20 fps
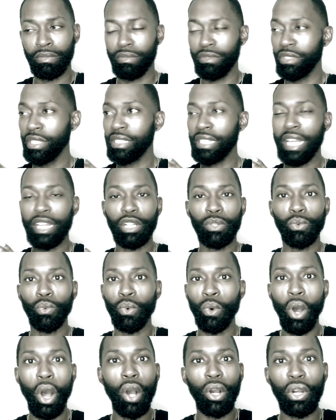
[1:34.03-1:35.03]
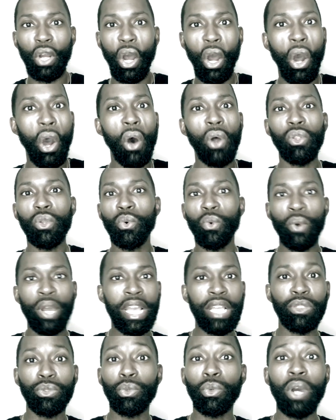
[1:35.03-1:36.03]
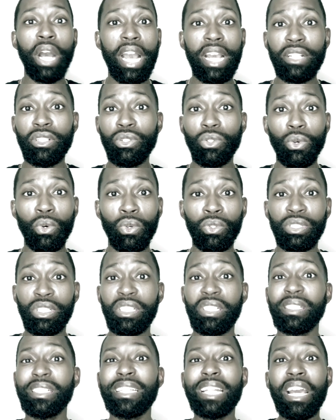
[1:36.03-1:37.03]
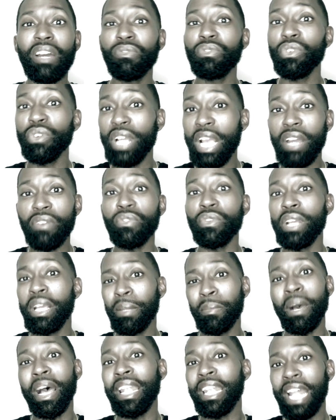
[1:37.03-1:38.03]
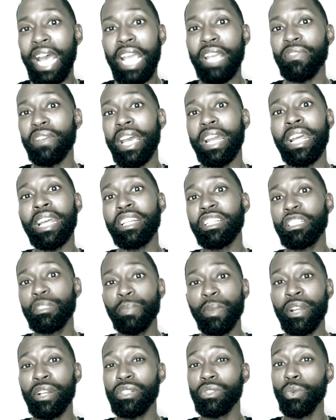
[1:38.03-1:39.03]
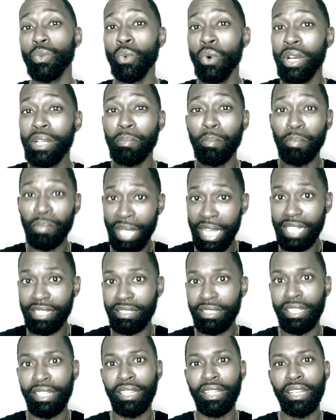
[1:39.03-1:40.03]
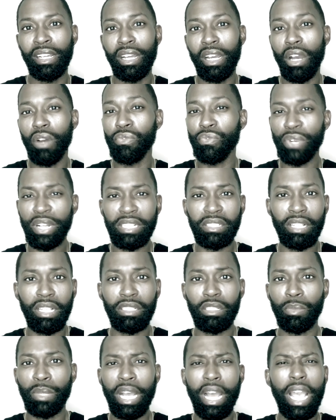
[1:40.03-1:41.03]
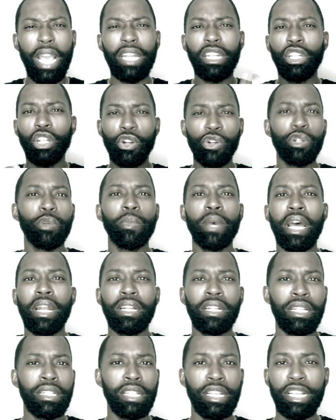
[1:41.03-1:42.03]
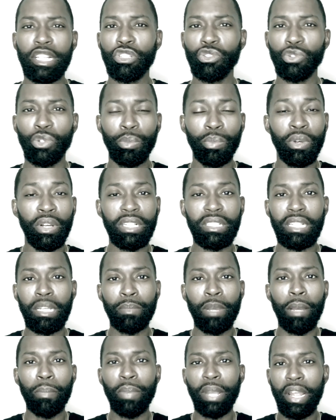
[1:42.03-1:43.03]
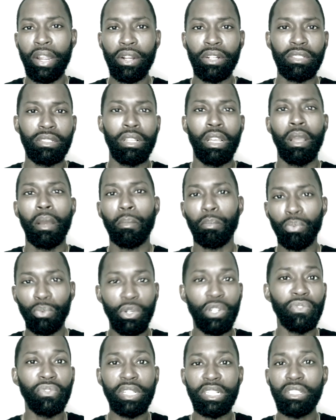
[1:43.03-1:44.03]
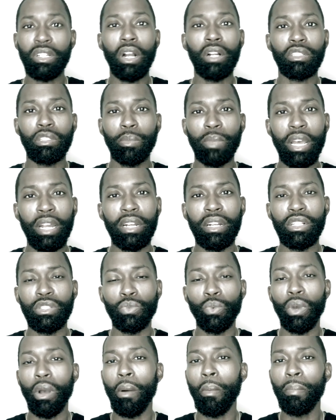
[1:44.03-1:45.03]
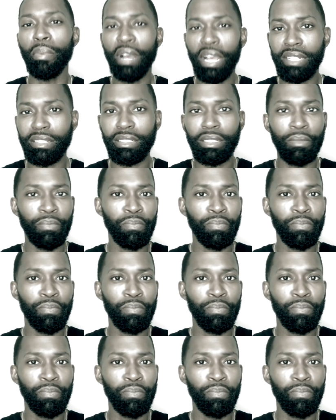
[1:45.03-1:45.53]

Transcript: since I could walk all the way through high school. Just never ever in my life had I experienced one bit of racism. Now, I had learned about it in the history books, and my parents briefly talked about it as well, but